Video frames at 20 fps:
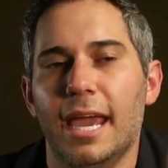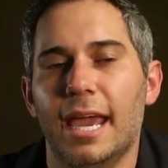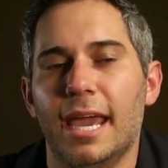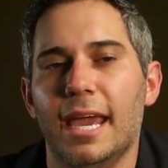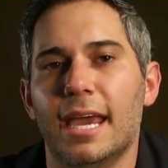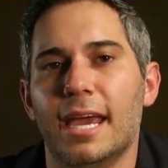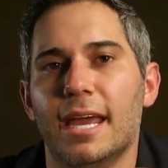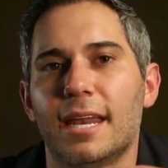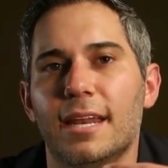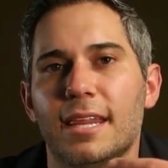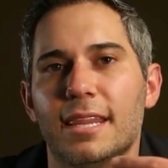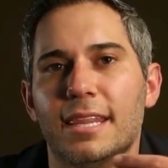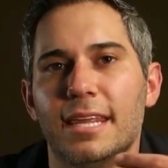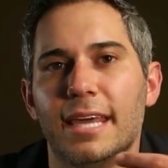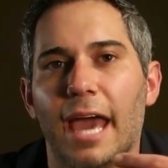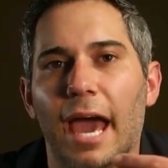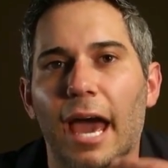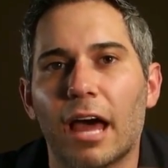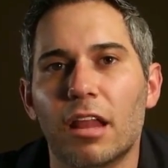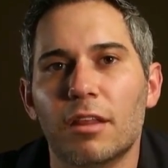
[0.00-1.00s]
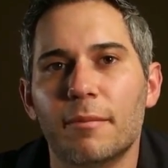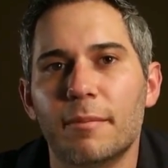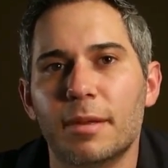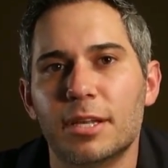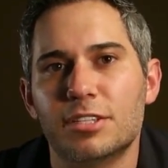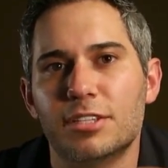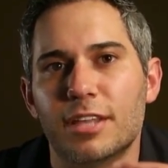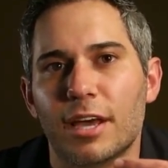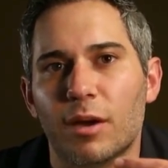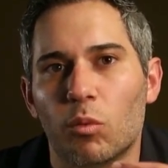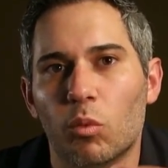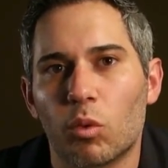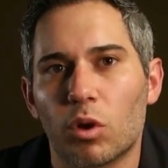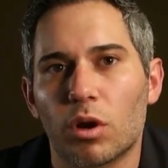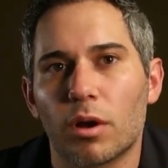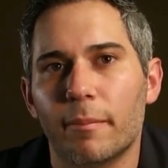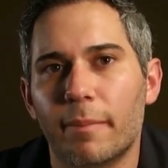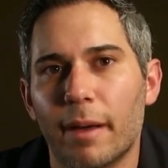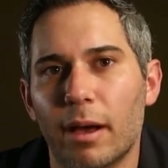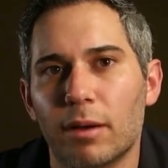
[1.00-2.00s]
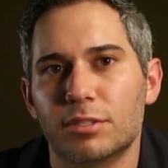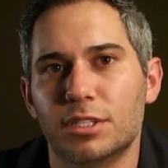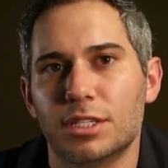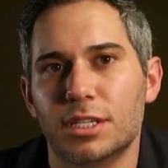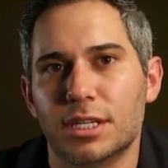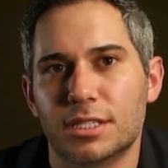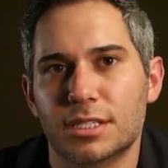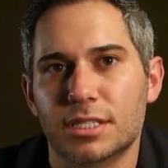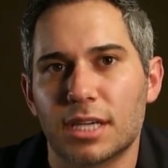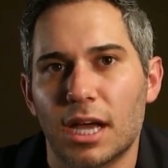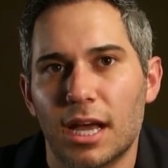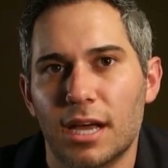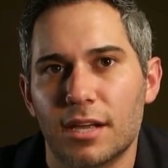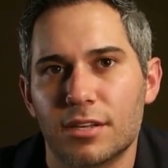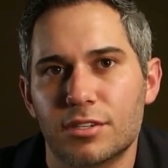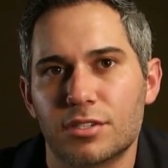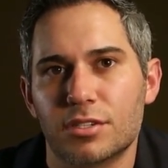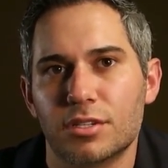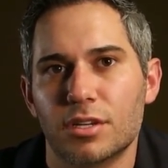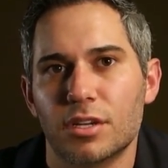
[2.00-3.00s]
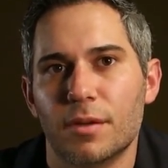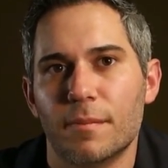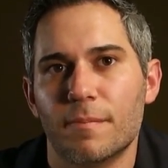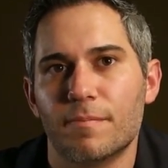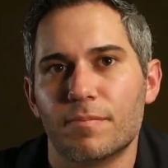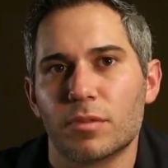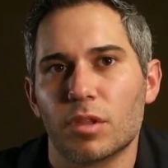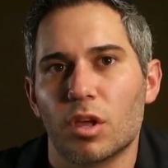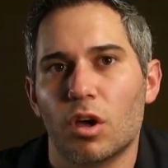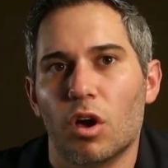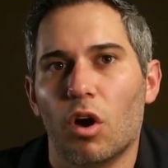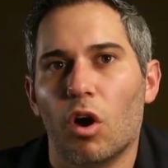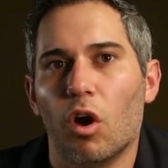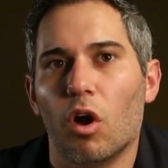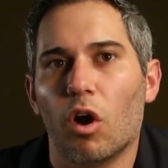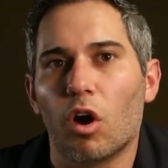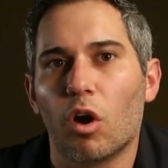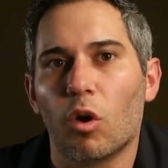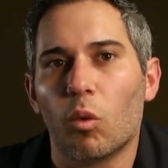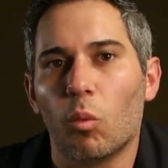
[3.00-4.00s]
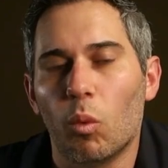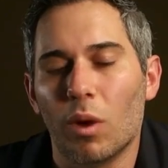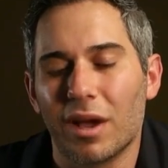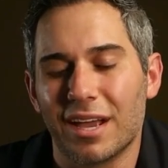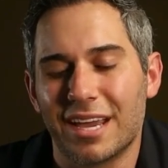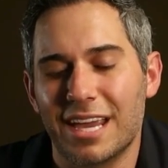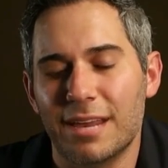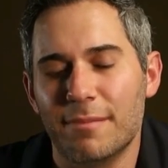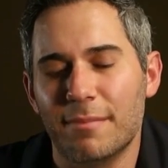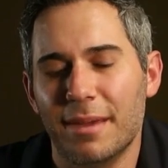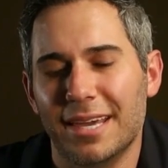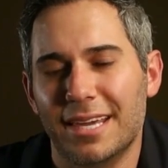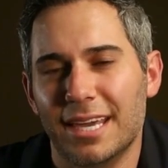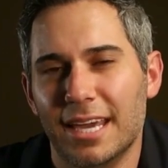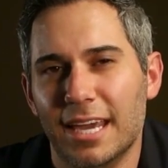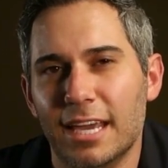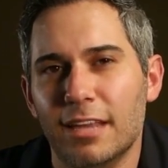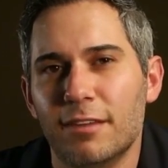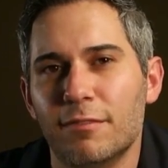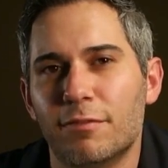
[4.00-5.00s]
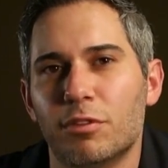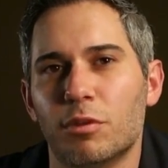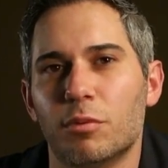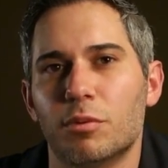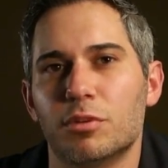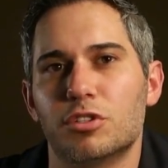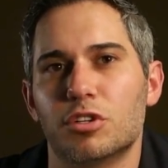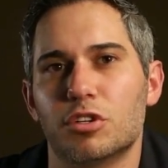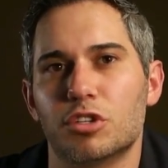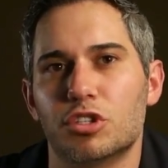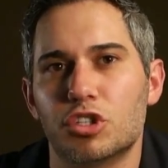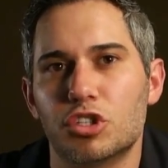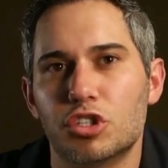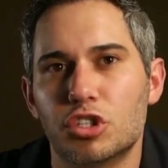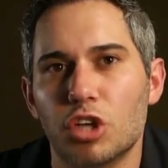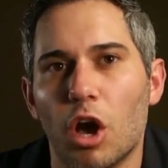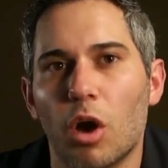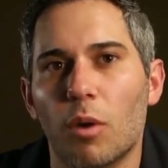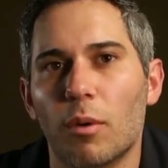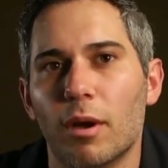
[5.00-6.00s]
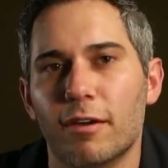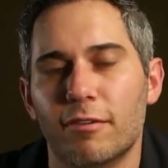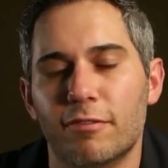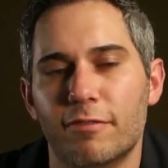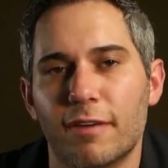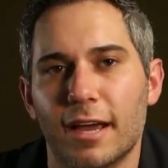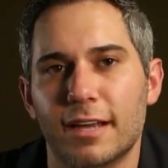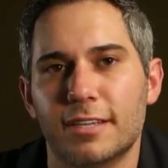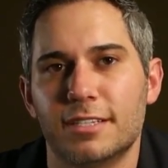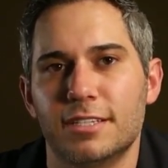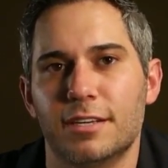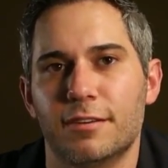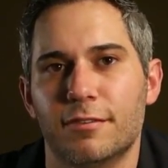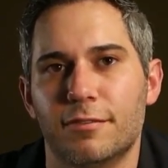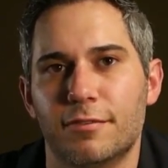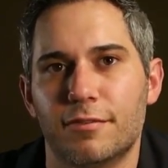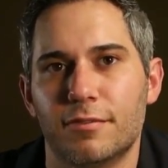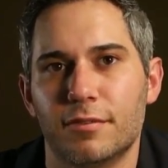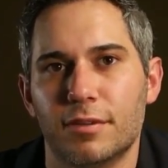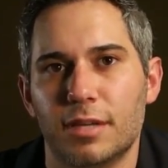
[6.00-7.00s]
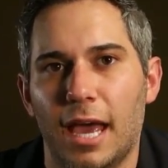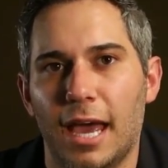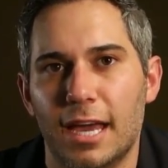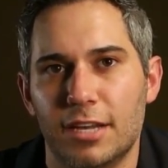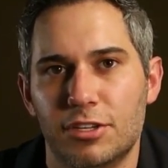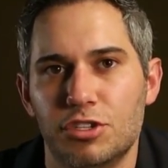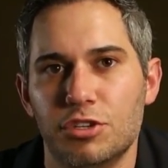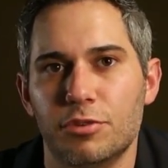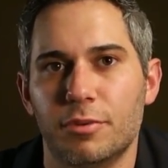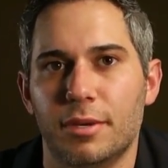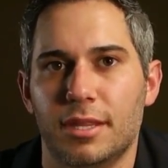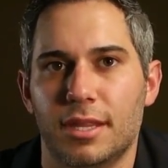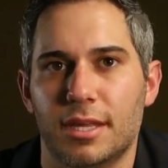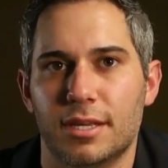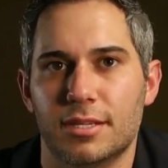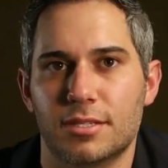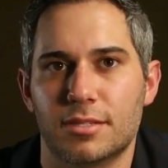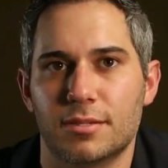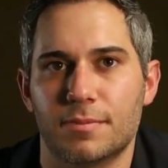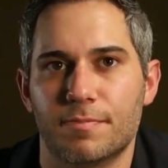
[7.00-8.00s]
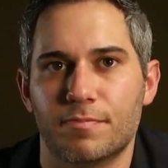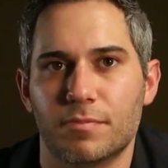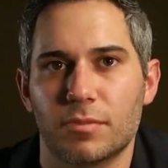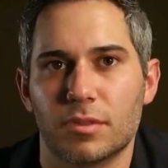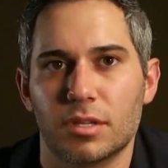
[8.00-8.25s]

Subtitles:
And the elements that we're about to discuss are what can make influencers so effective at doing this.